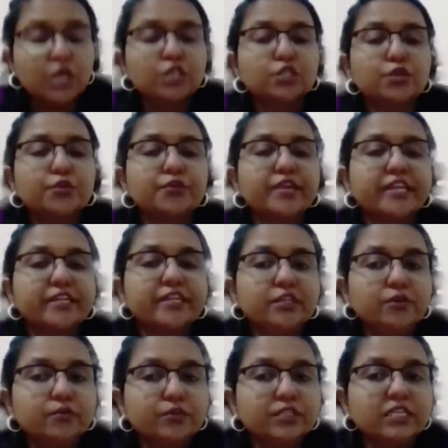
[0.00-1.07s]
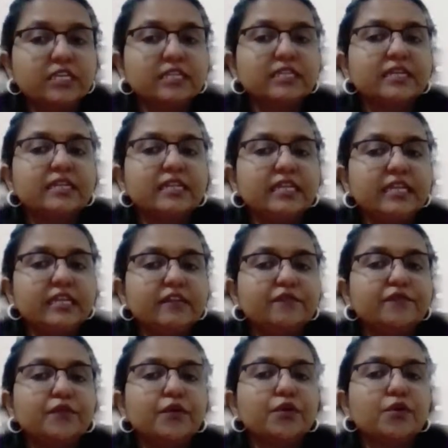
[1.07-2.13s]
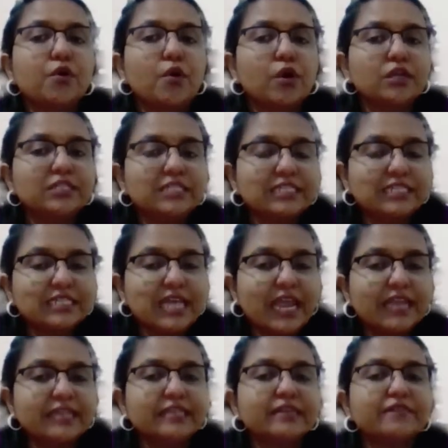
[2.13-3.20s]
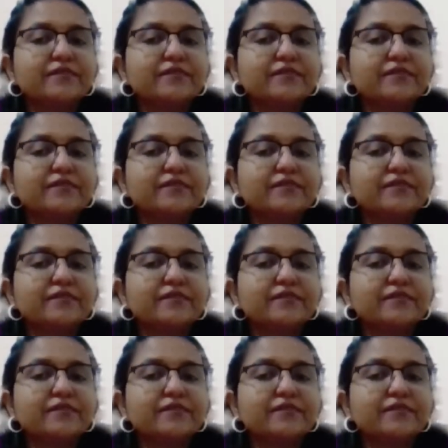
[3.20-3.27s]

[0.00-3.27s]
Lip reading: So reducing the need for constant